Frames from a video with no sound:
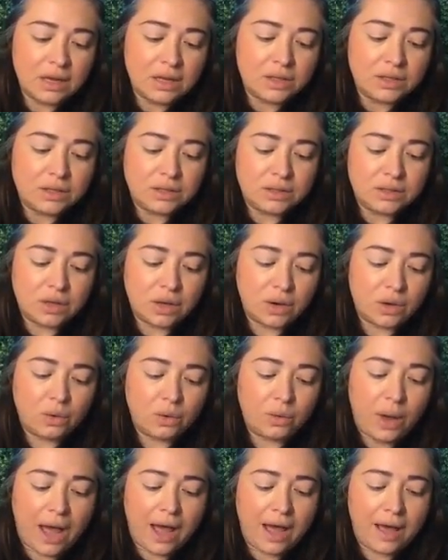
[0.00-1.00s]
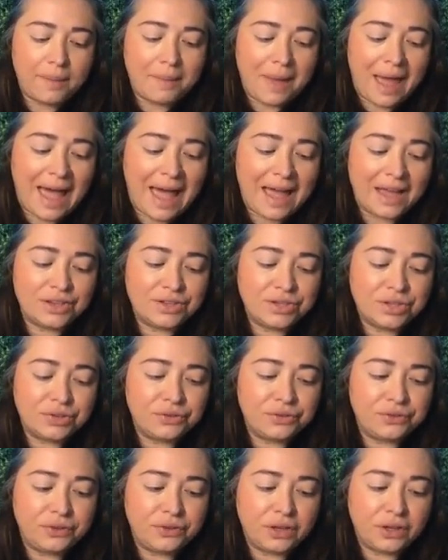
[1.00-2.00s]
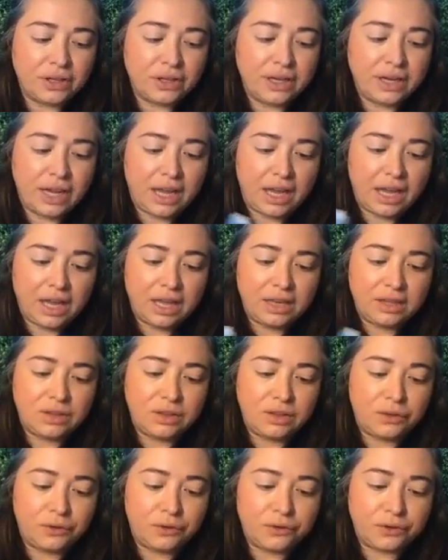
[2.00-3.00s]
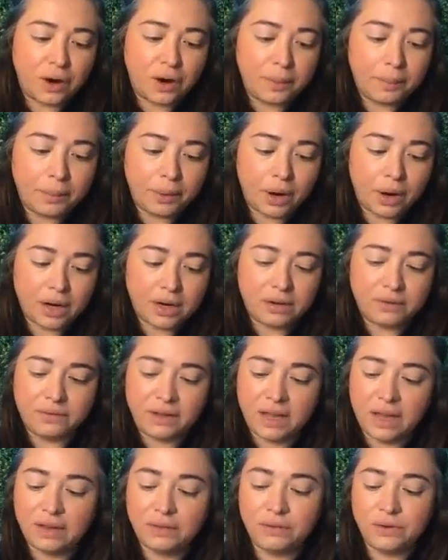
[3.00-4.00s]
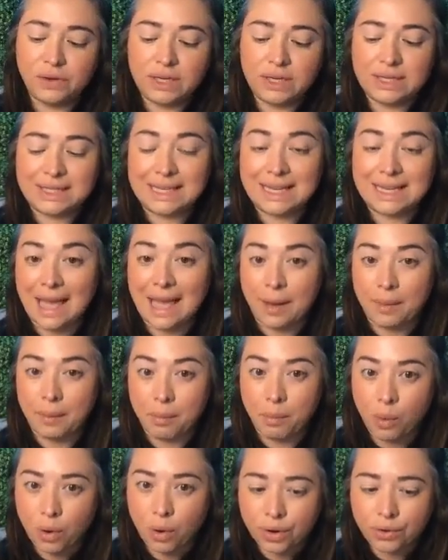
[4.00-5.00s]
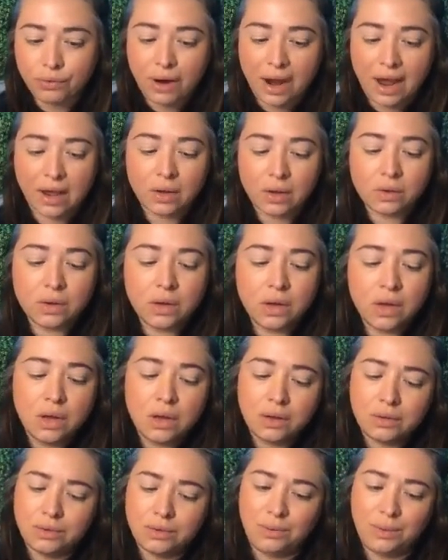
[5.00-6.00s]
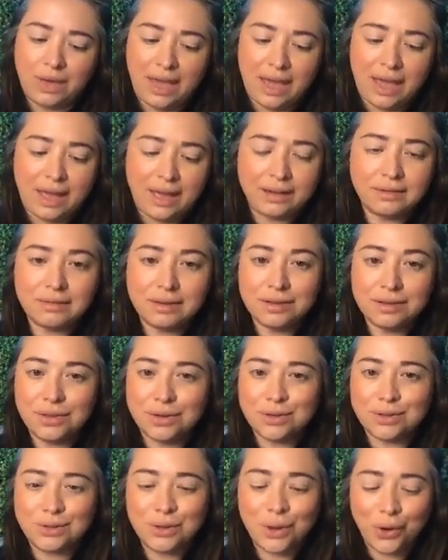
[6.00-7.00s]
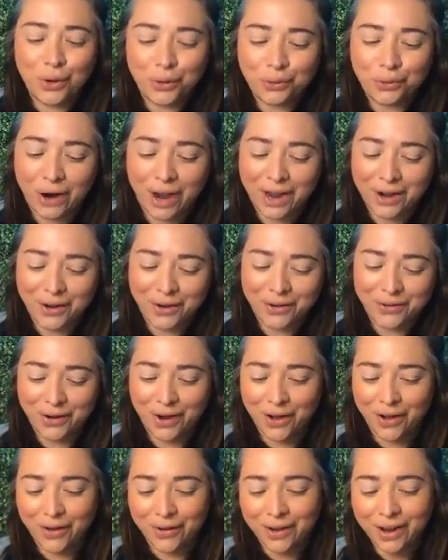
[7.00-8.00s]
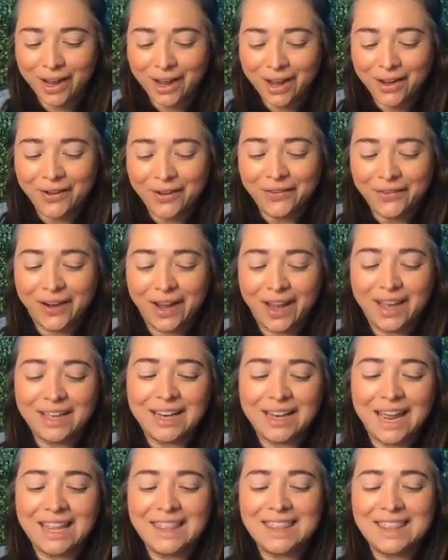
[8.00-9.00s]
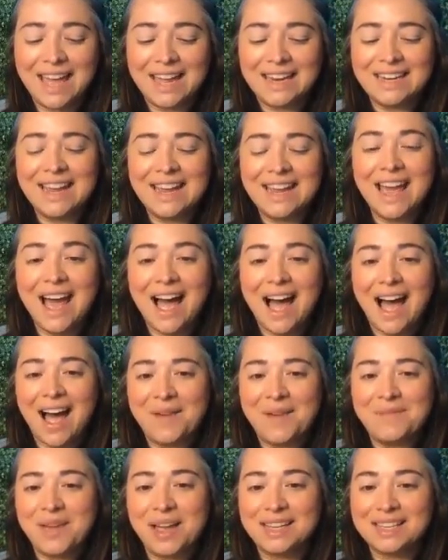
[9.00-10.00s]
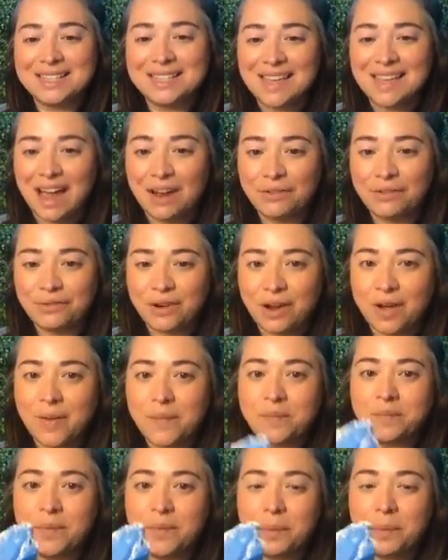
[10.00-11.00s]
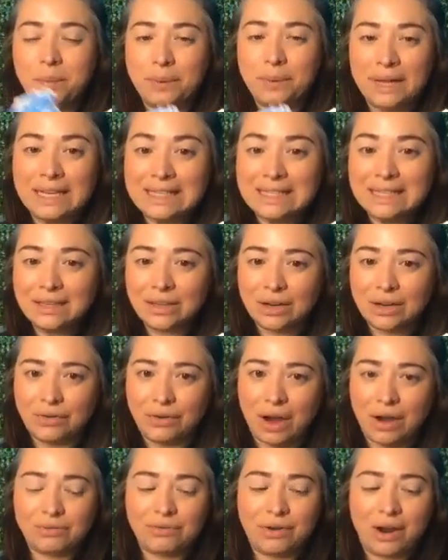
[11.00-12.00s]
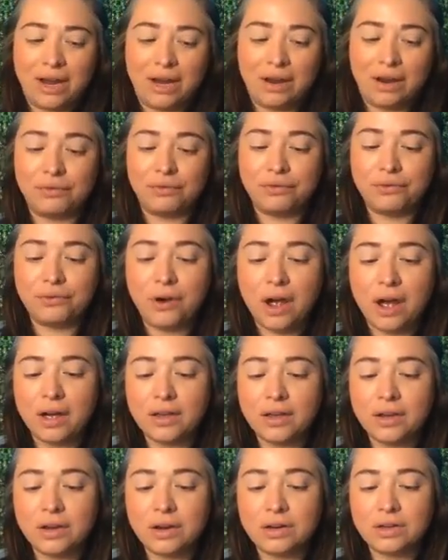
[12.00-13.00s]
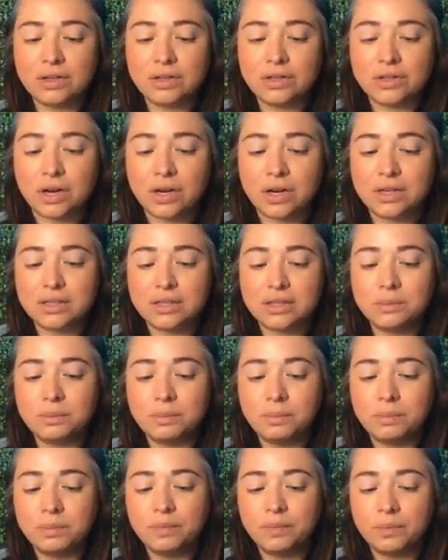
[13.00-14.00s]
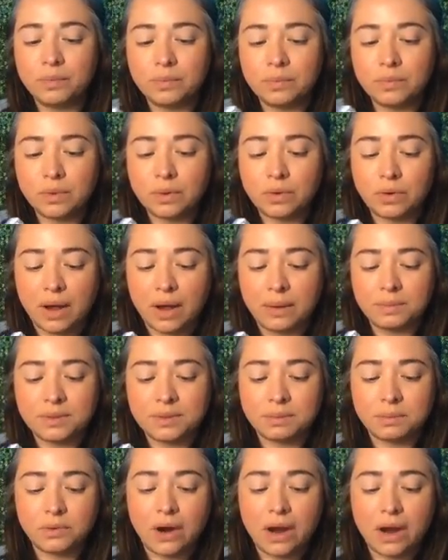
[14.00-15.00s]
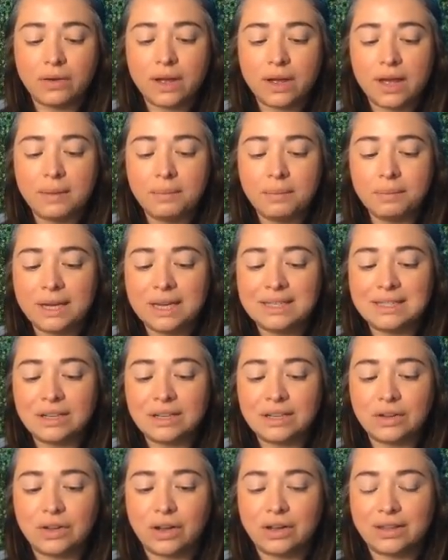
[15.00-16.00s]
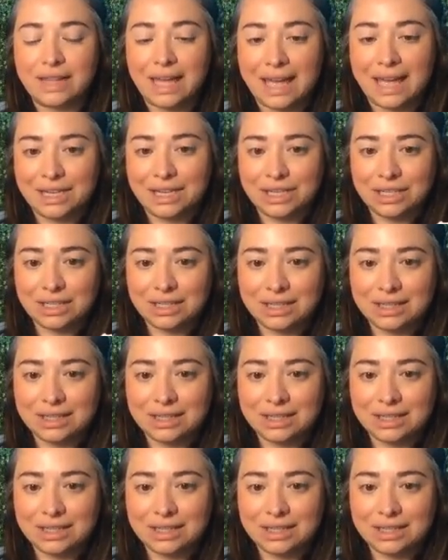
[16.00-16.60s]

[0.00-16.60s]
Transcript: So as you're filling in the front part of it, if you need to get more grout, you can. There's no right or wrong way. And then aside from placing the grout right in front, you're going to start to grab some grout and place it along the edges.